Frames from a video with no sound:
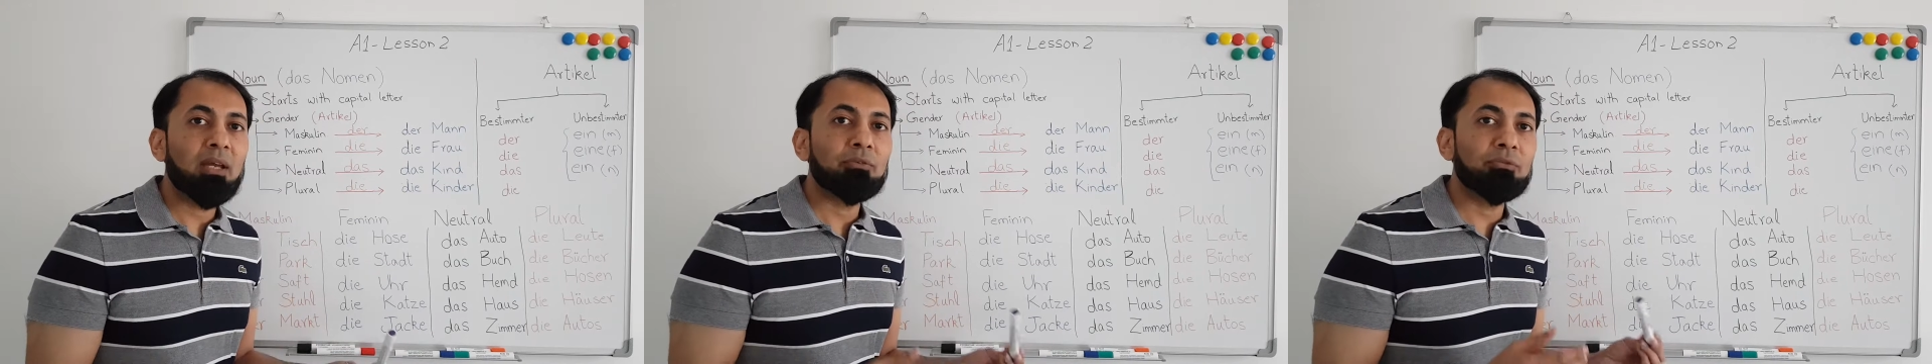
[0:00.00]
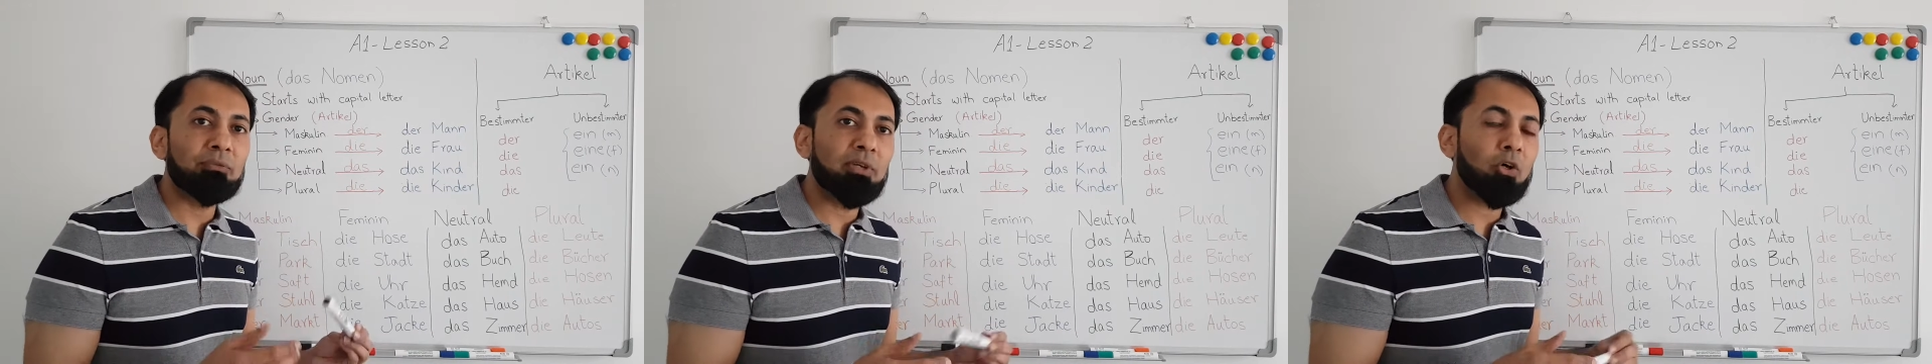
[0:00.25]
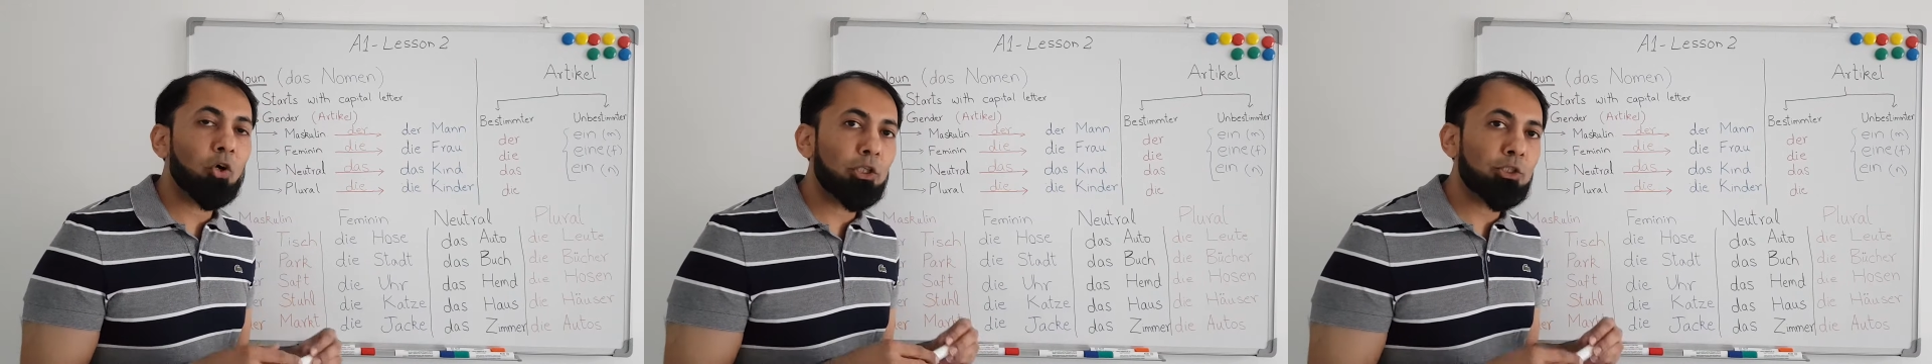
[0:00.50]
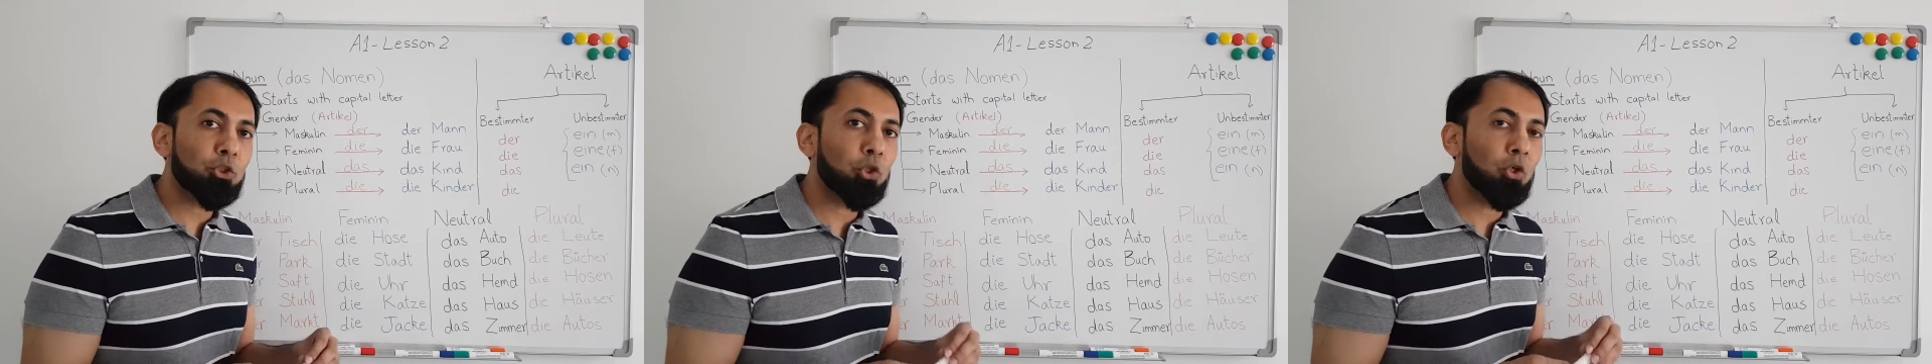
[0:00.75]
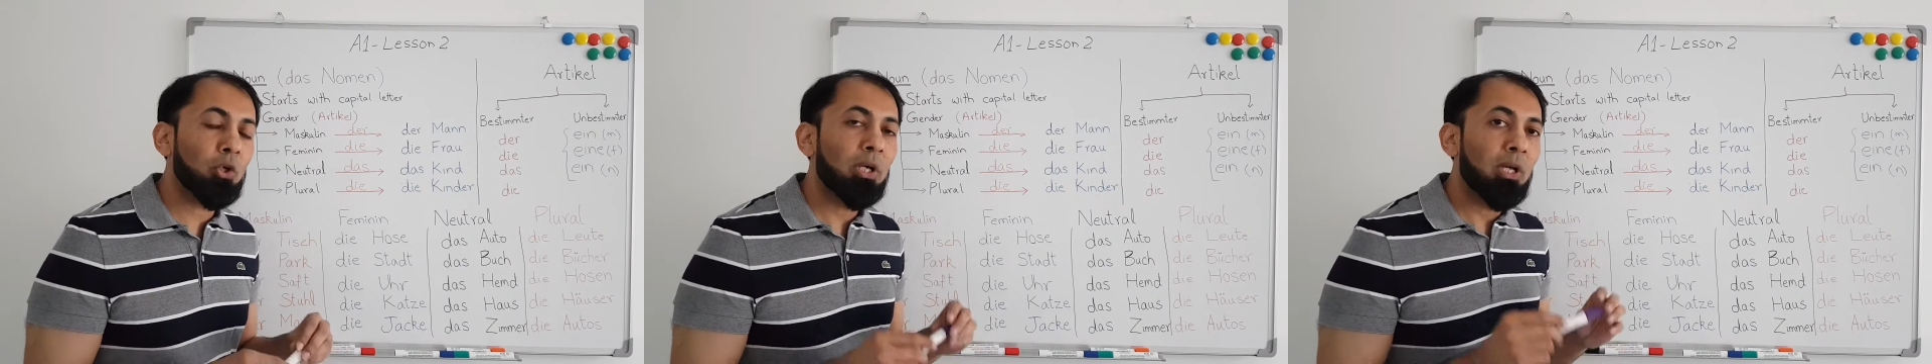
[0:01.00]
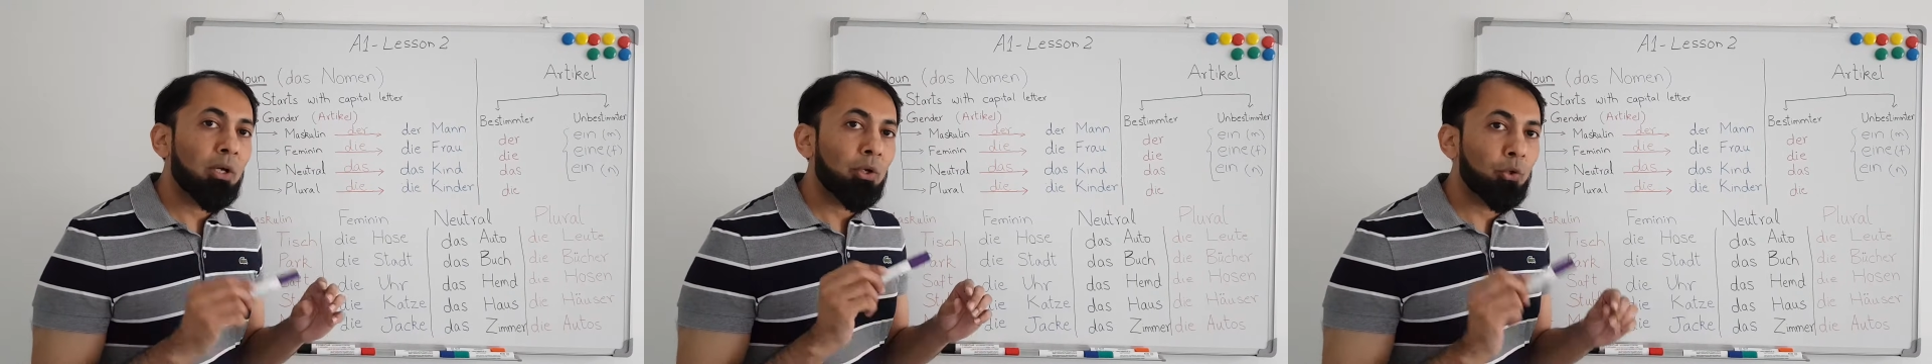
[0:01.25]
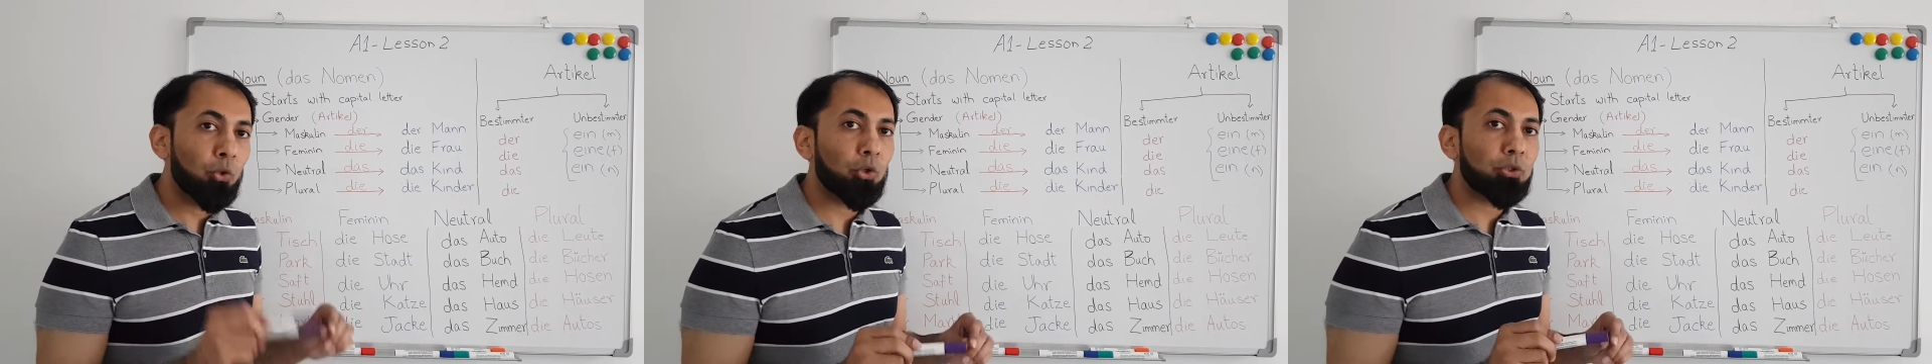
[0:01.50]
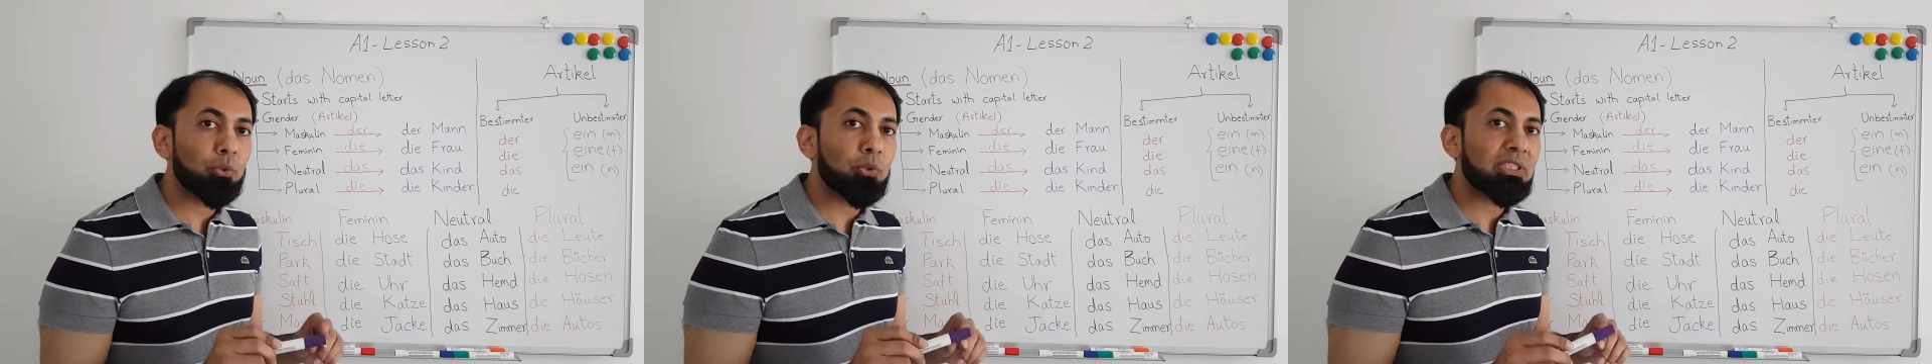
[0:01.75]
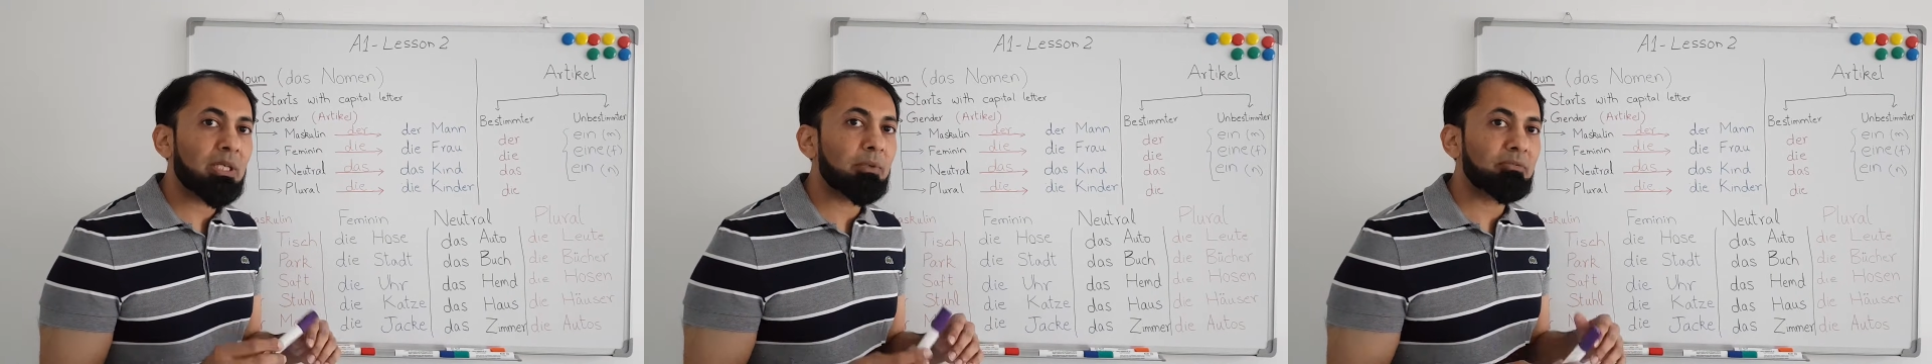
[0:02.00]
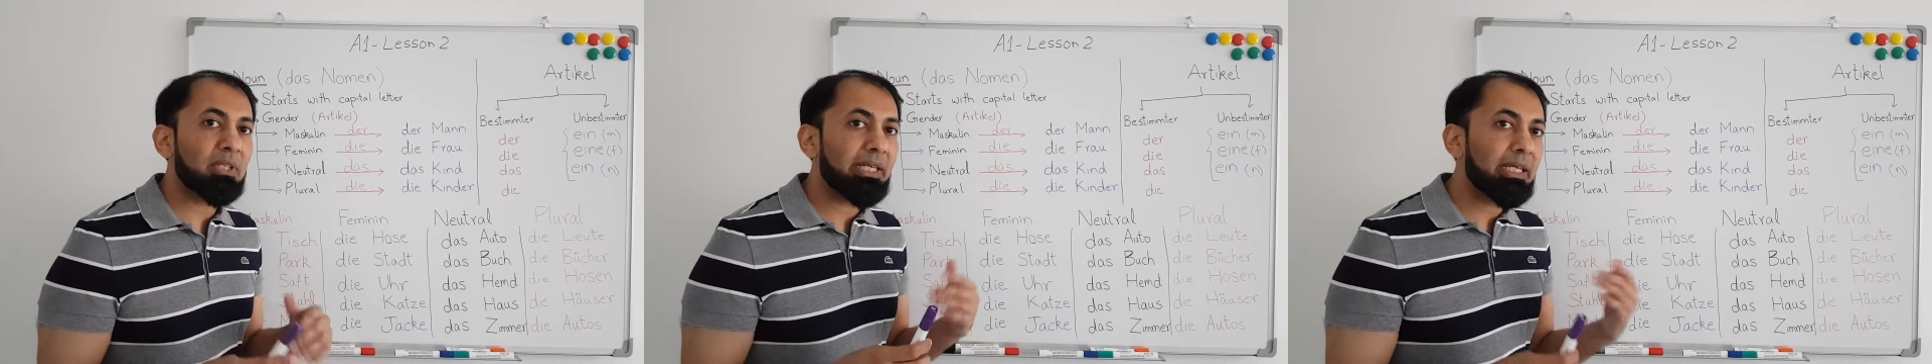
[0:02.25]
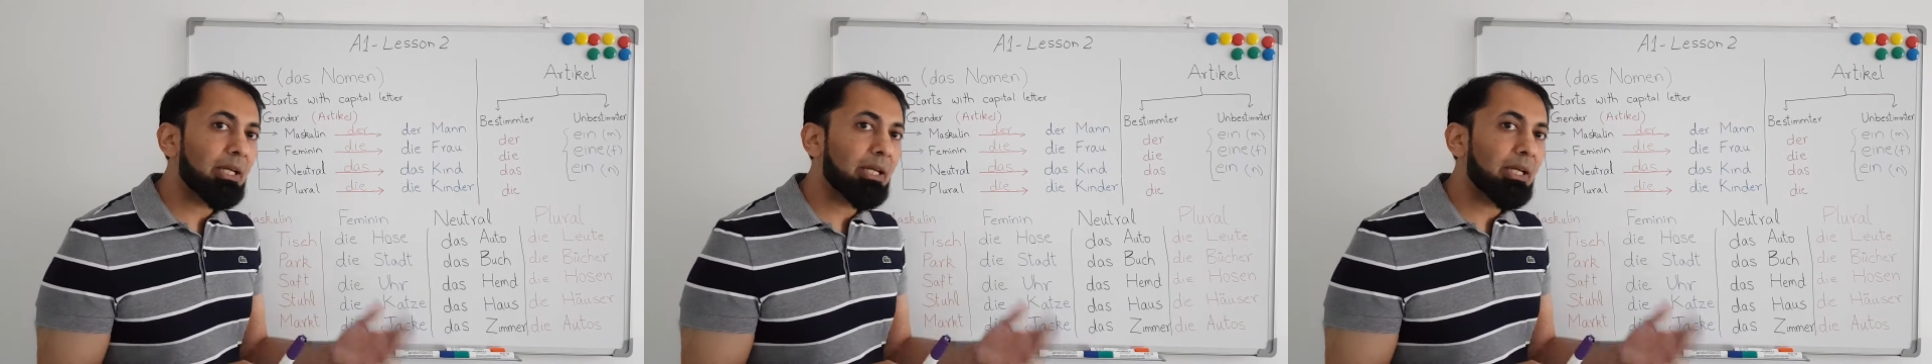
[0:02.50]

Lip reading: We will also go through some of the